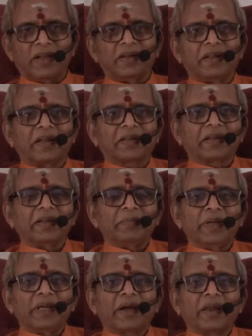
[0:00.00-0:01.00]
and getting
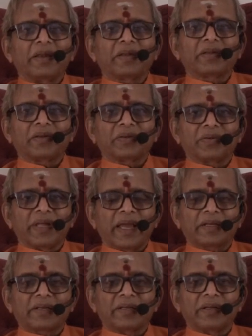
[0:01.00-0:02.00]
me connected to the
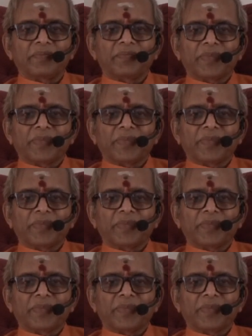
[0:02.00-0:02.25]
external.